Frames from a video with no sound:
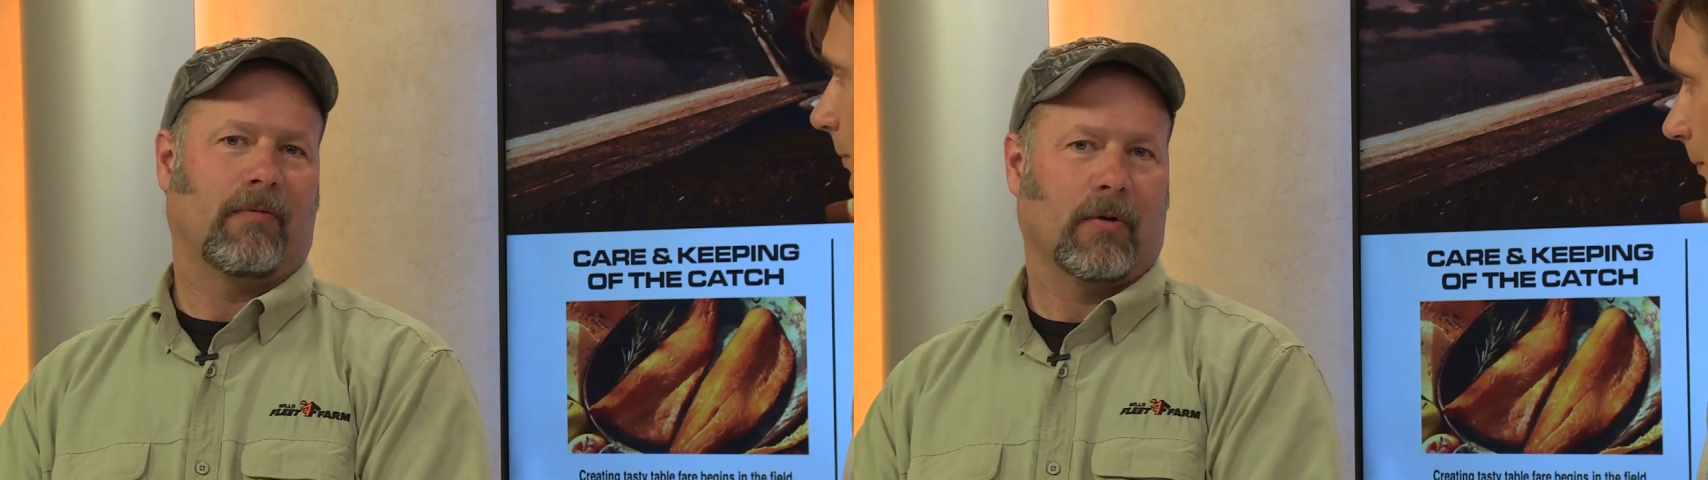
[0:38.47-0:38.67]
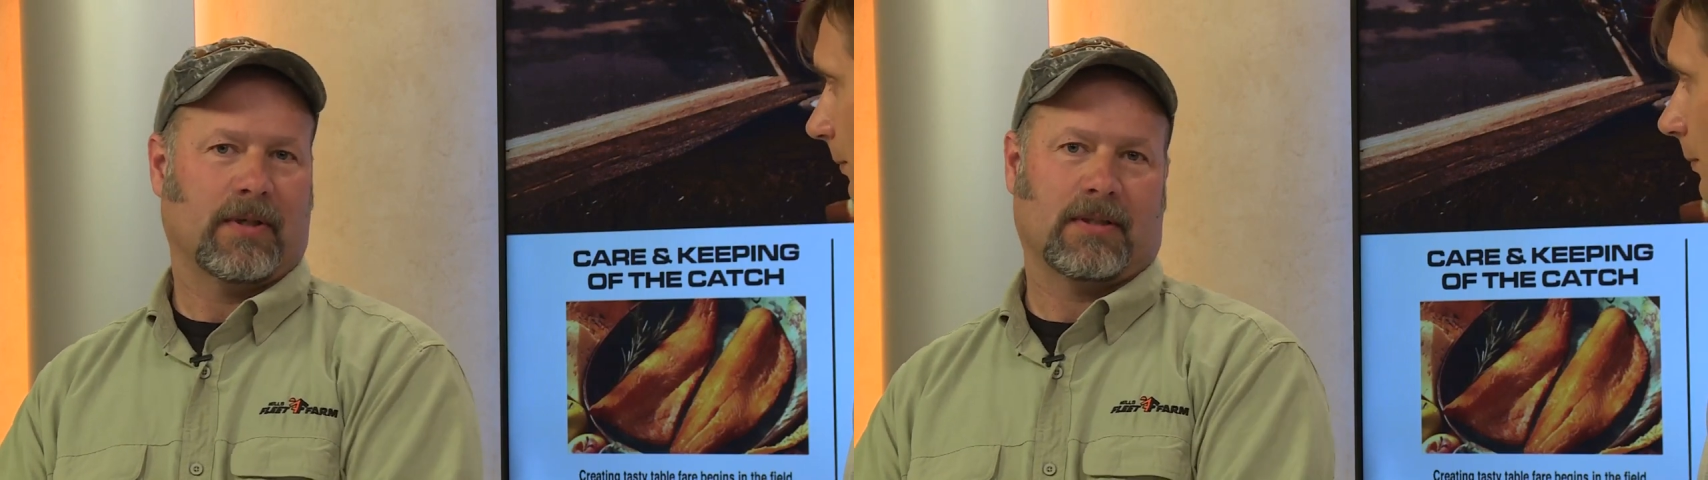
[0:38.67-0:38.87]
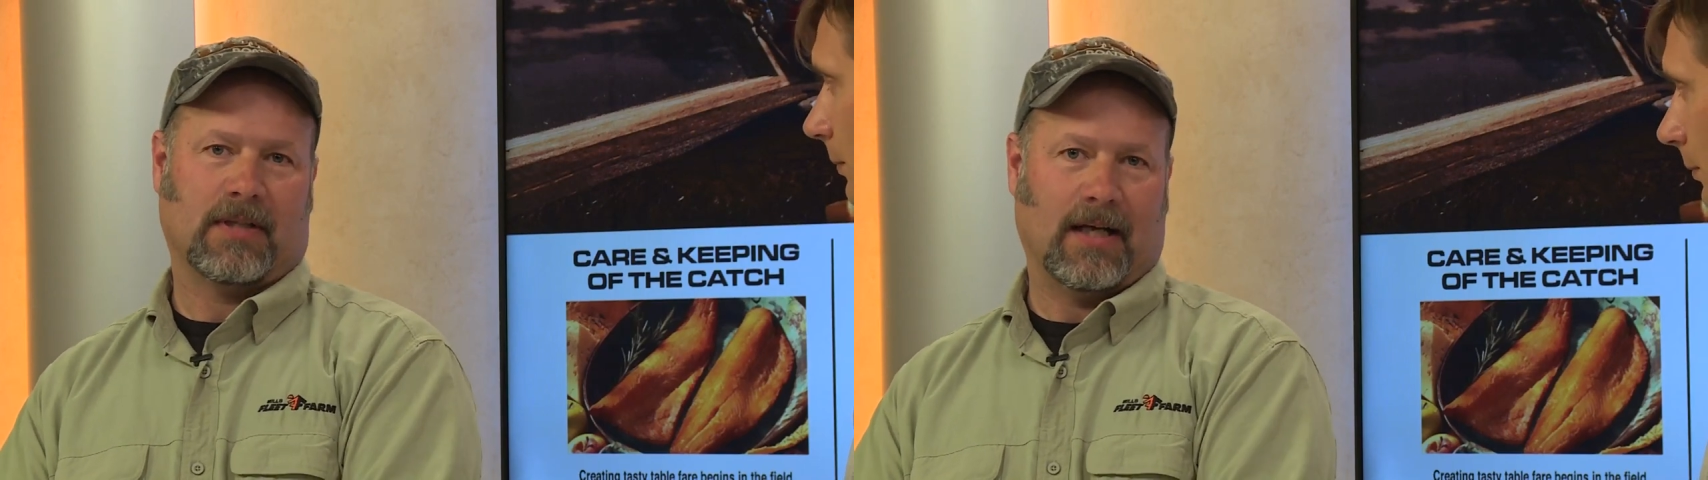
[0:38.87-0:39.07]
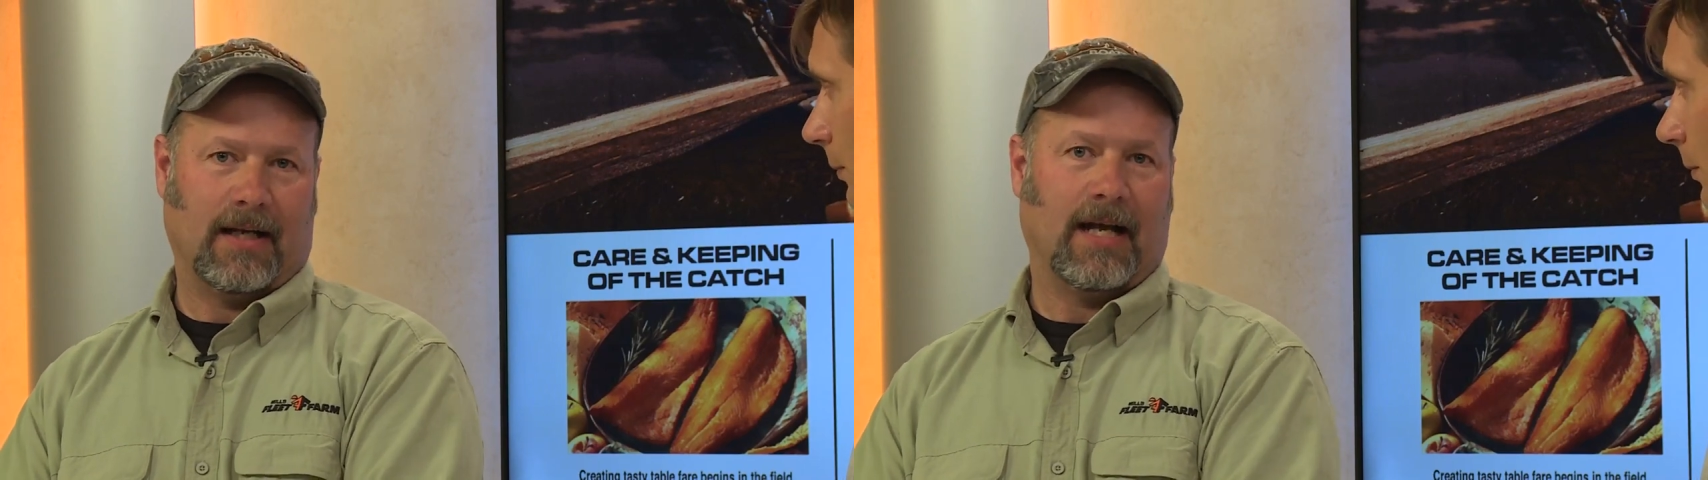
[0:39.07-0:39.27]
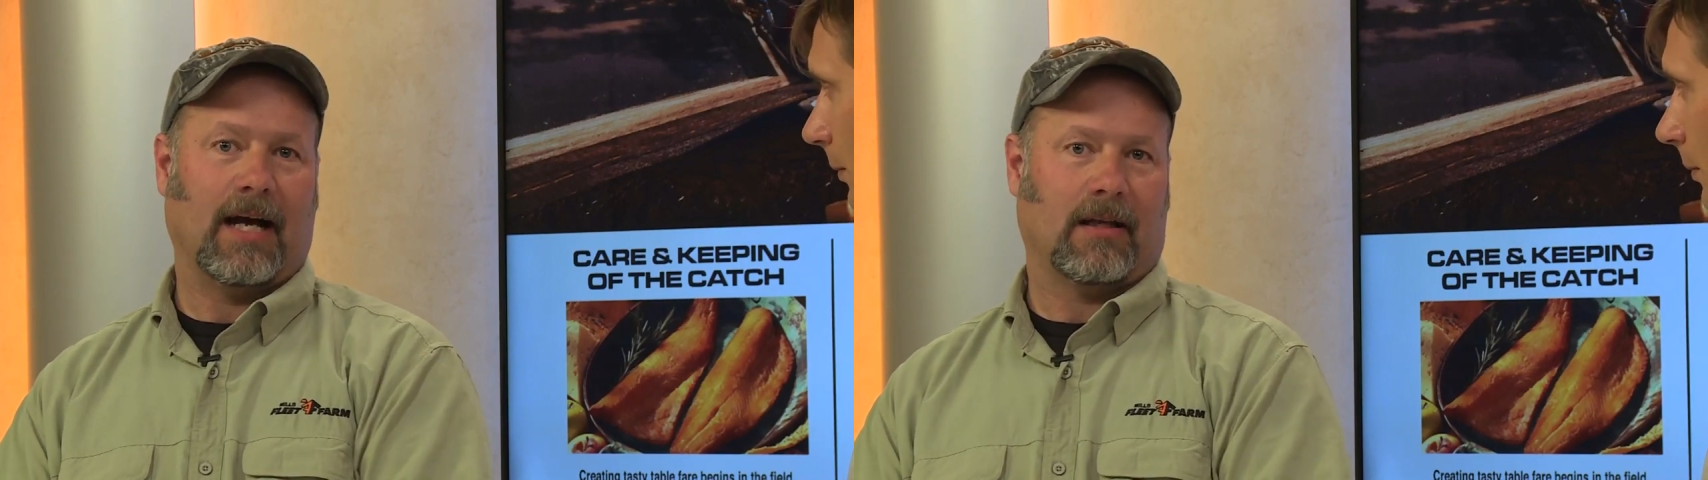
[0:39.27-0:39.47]
focused
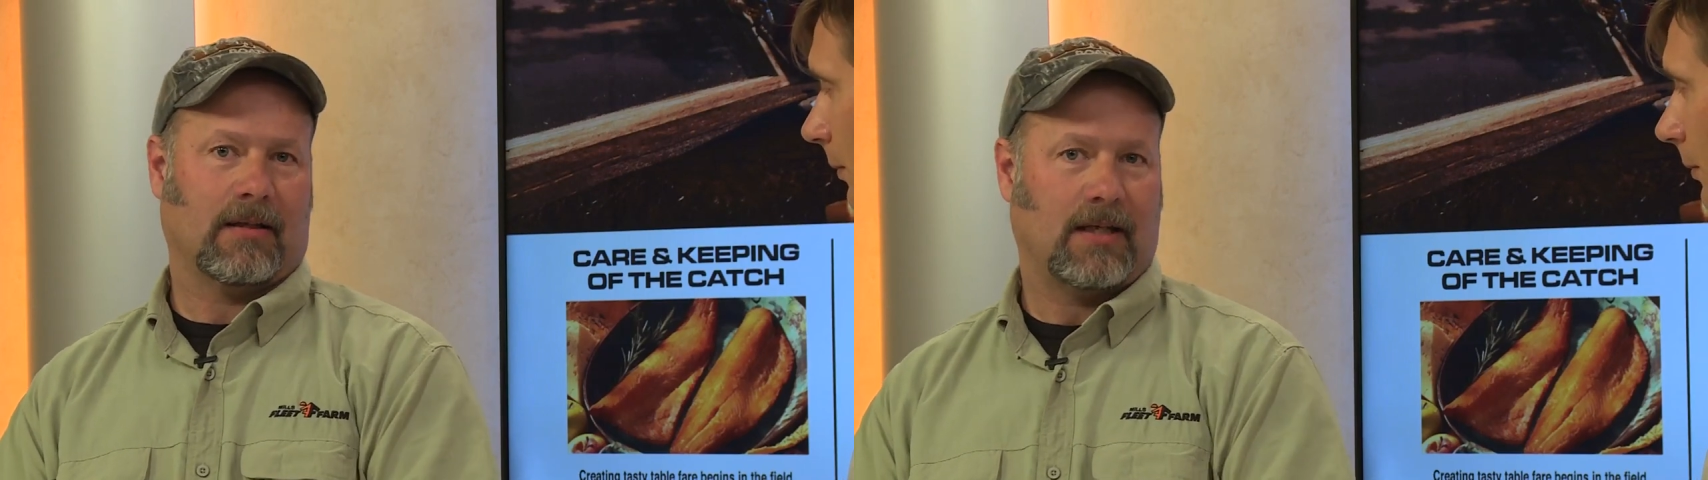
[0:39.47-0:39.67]
on not